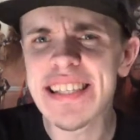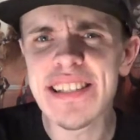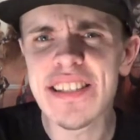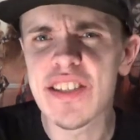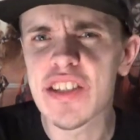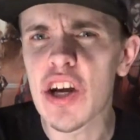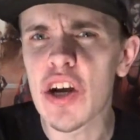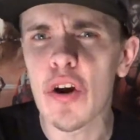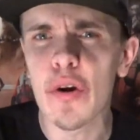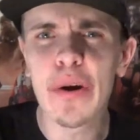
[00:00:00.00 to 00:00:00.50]

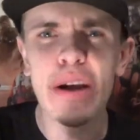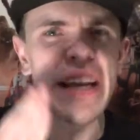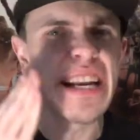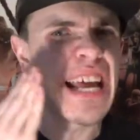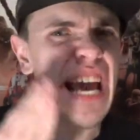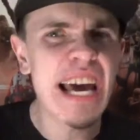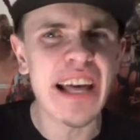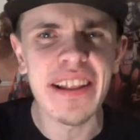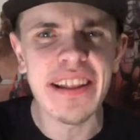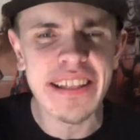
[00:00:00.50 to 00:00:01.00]
Ansari
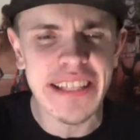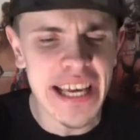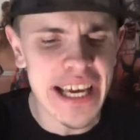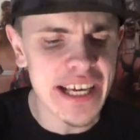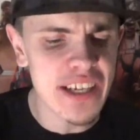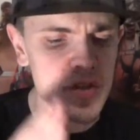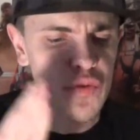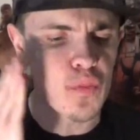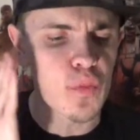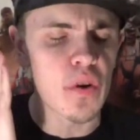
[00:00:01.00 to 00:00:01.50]
and Alan
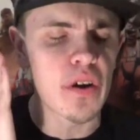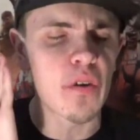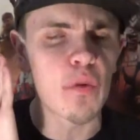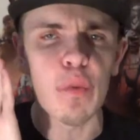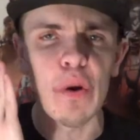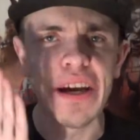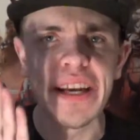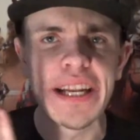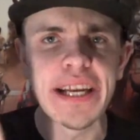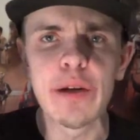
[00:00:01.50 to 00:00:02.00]
Yang's
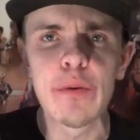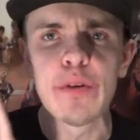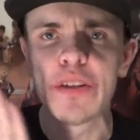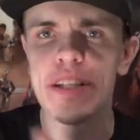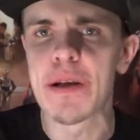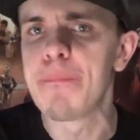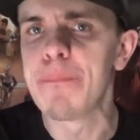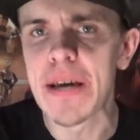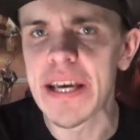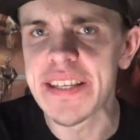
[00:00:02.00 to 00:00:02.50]
writing
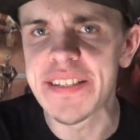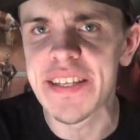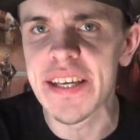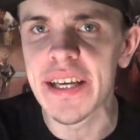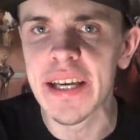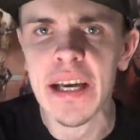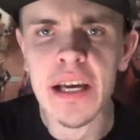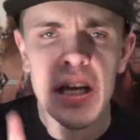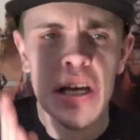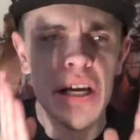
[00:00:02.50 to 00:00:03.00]
was
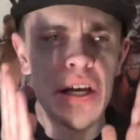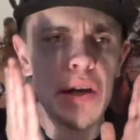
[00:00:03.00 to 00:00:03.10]
amazing.